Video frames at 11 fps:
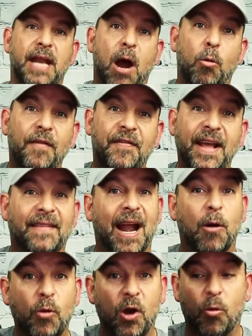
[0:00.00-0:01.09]
Now, one thing that
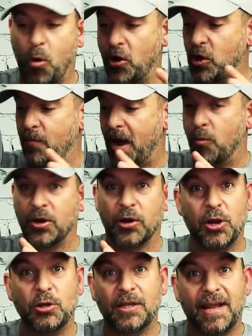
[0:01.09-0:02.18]
I will warn you about when you're
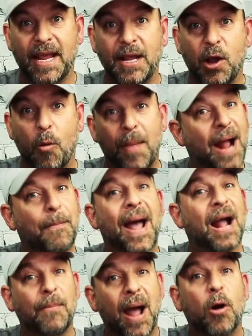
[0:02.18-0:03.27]
using the Ego
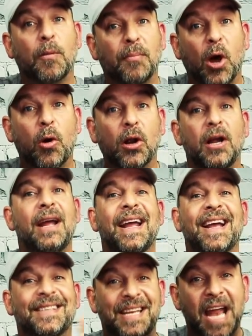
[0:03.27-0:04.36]
backpack powered blower
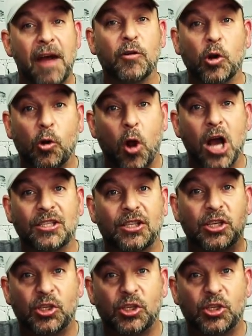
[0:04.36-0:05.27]
is never cross the